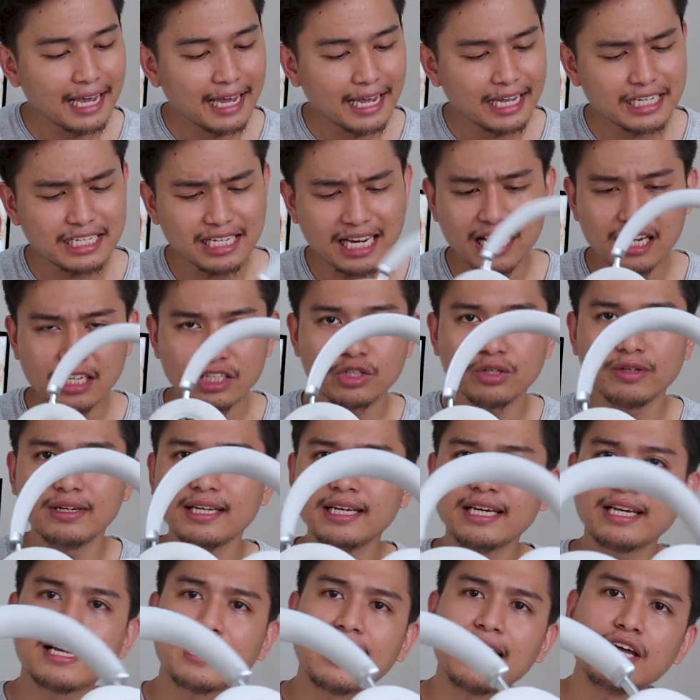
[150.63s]
It's
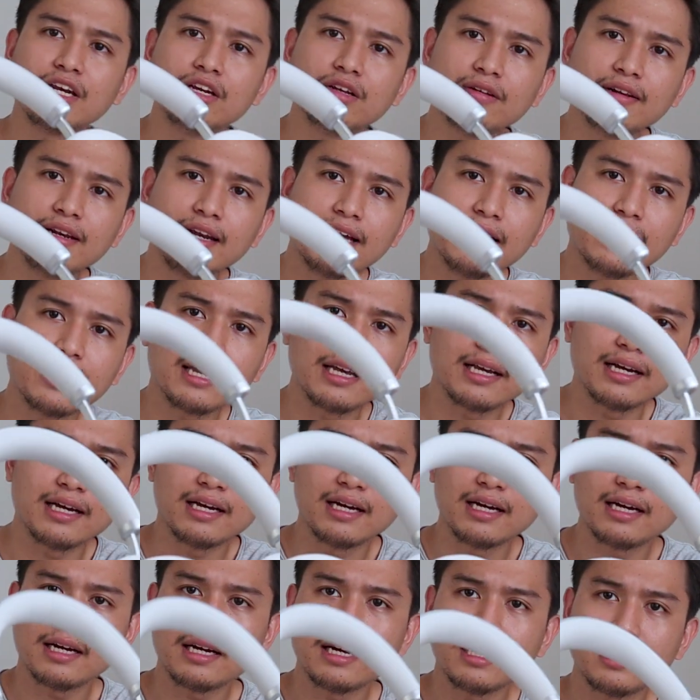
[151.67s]
actually kind of like
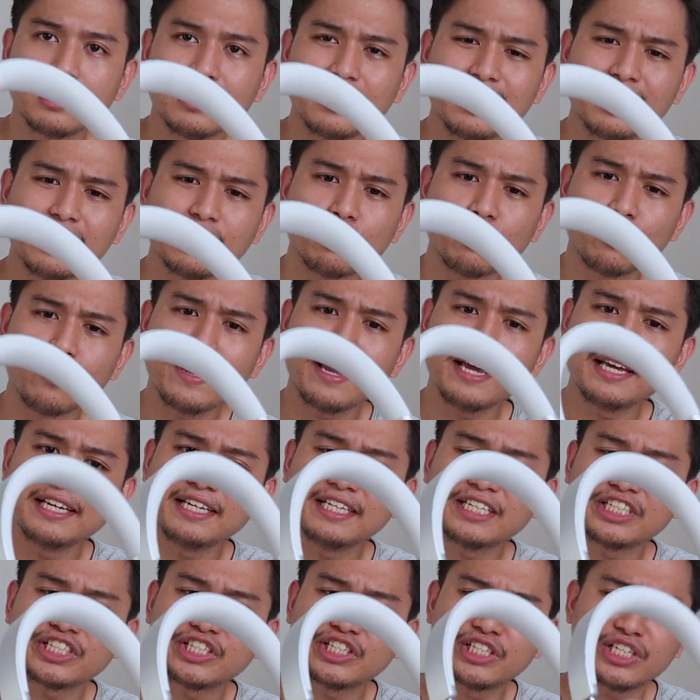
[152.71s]
a
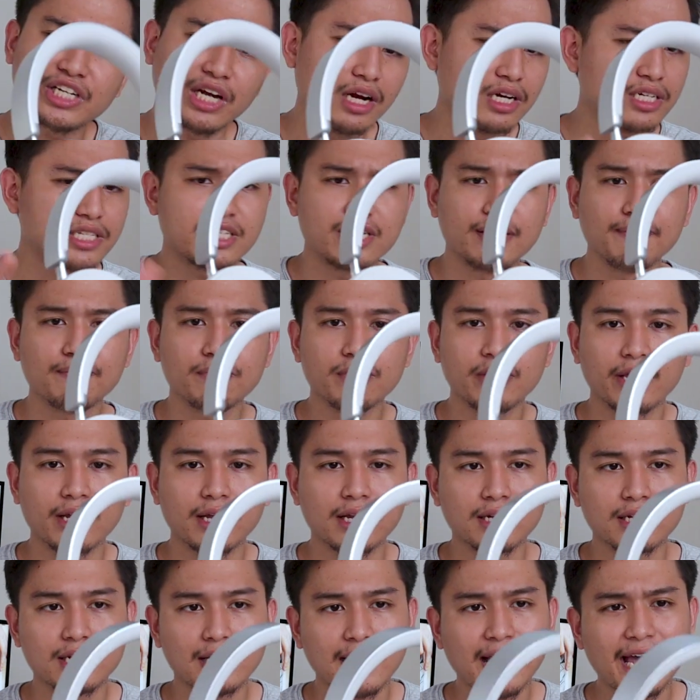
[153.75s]
grayish
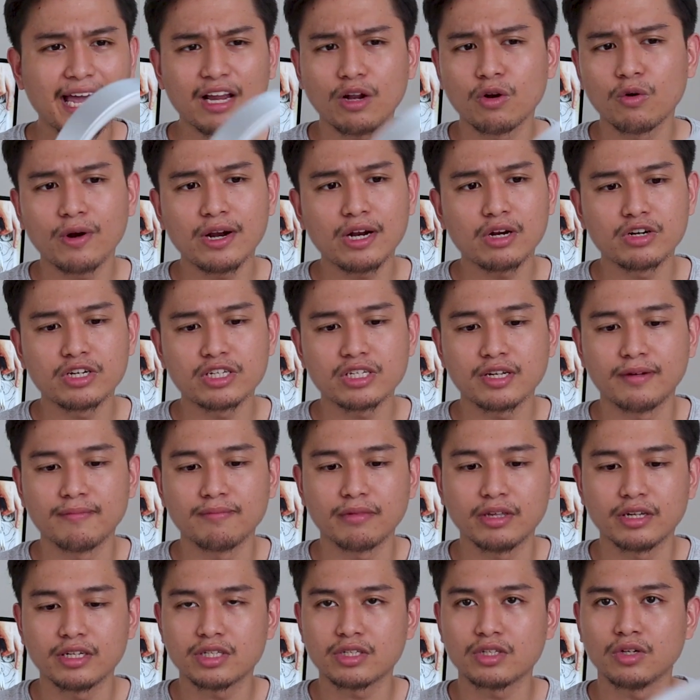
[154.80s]
something, light gray or
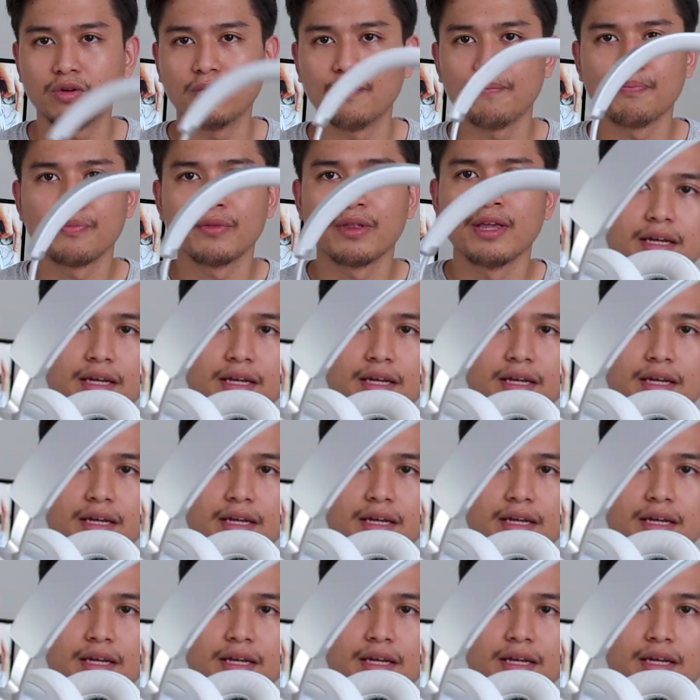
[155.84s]
something. So